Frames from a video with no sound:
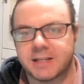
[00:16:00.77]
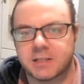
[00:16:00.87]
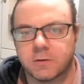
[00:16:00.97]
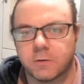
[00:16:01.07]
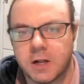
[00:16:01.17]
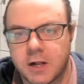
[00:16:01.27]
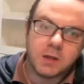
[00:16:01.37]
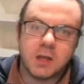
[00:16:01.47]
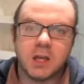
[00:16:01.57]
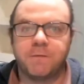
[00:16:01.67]
And so
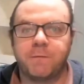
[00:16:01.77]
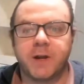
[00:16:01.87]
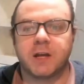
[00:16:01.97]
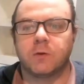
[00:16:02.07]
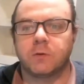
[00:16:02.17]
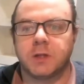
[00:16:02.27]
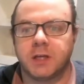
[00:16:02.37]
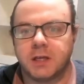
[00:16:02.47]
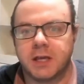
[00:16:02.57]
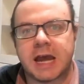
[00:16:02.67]
if we could
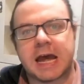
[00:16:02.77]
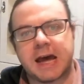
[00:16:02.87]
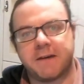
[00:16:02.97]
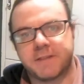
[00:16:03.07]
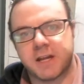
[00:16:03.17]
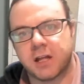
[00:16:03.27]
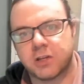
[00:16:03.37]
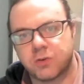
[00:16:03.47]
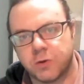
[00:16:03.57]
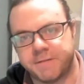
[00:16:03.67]
only have the
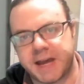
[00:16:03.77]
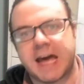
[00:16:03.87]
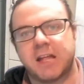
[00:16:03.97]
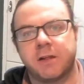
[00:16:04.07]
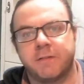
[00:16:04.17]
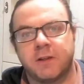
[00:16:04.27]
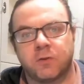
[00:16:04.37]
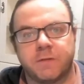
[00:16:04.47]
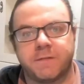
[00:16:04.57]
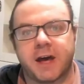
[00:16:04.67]
knowledge to
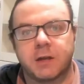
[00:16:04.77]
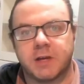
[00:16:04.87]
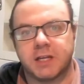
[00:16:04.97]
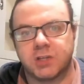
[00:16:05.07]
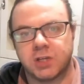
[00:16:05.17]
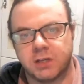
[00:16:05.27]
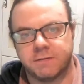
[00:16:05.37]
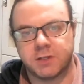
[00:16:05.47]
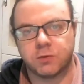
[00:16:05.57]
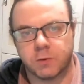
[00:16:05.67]
evaluate each
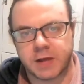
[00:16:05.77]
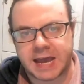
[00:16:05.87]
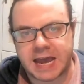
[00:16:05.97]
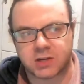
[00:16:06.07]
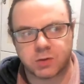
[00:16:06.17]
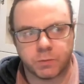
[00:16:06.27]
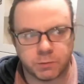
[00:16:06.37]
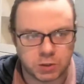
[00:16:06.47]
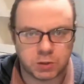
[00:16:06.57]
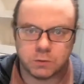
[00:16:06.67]
individual action, we
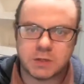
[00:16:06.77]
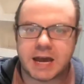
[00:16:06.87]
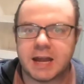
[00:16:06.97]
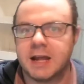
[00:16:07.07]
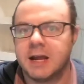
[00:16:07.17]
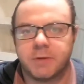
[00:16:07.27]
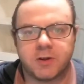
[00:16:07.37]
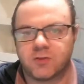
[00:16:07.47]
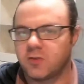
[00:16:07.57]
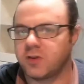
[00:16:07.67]
would do that, but
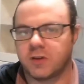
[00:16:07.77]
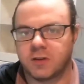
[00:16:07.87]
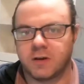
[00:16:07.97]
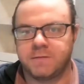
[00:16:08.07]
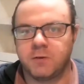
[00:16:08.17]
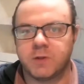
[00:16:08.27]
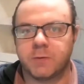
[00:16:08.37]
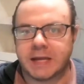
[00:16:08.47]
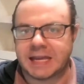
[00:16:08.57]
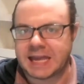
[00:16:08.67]
it's just a view that
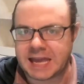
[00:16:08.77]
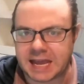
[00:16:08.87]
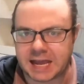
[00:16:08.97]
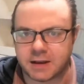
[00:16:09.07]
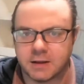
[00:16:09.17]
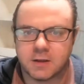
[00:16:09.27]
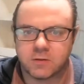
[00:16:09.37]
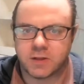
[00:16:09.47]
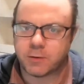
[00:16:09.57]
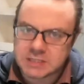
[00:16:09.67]
we can't.
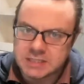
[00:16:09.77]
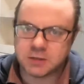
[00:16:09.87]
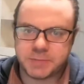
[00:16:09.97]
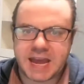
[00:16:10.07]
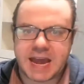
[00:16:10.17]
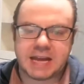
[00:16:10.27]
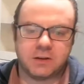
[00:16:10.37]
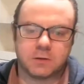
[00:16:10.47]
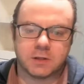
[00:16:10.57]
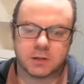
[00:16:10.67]
So that would still be act
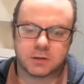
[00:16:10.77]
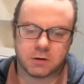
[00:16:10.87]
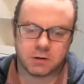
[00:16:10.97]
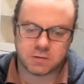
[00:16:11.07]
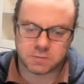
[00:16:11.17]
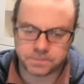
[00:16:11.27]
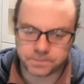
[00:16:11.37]
utilitarianism.